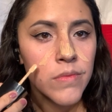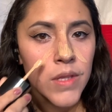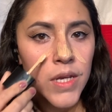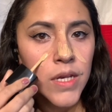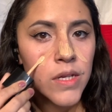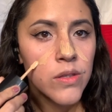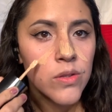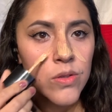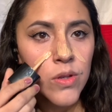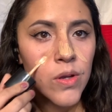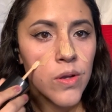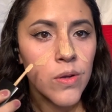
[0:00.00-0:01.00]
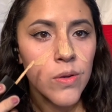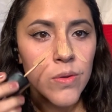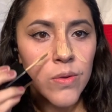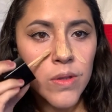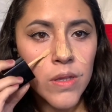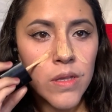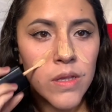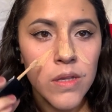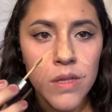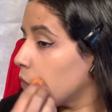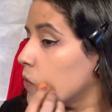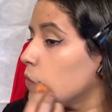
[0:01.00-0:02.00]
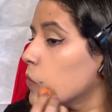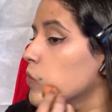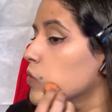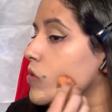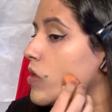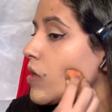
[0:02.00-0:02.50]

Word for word: Like so. Nose.